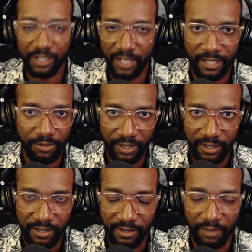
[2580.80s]
don't think this
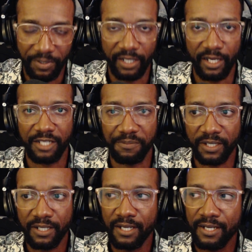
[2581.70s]
is going to be the case,
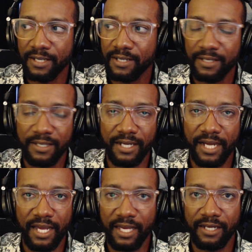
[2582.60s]

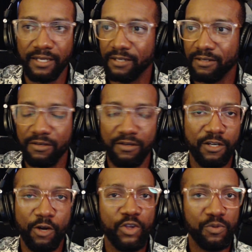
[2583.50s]
and no
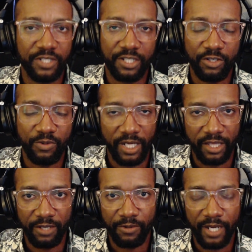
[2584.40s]
humans can do anything
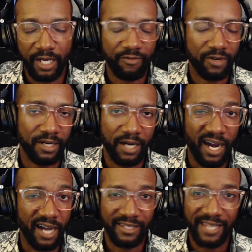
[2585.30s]
creative.
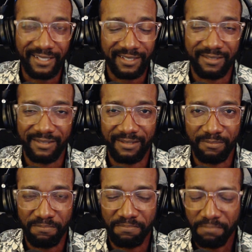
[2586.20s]
That's
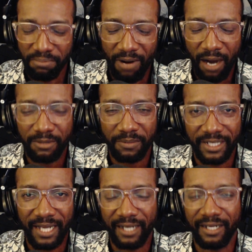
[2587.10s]
probably
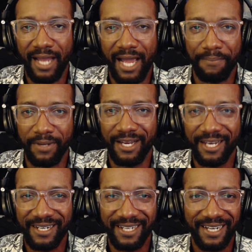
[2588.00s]
not going to happen.
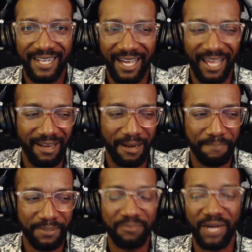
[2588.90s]

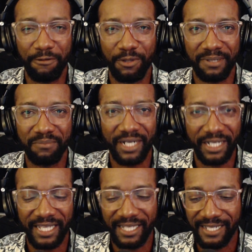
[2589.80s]
But I would put money
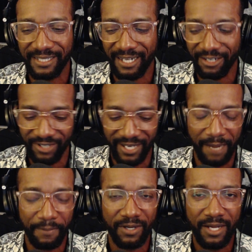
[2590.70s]
that that's not going to
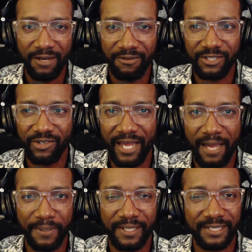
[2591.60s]
happen. What's going to
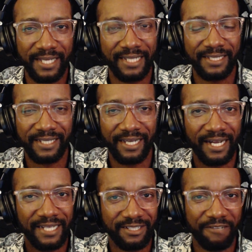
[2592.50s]
happen is that this AI
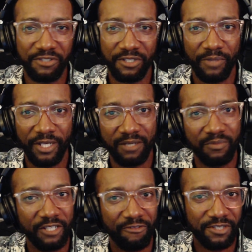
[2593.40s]
stuff is going to become a
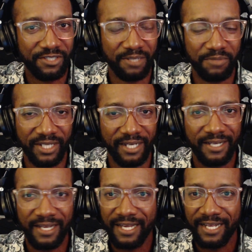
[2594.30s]
different subset,
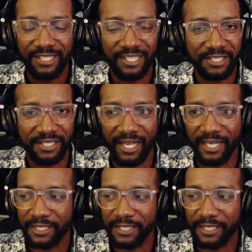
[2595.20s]
just like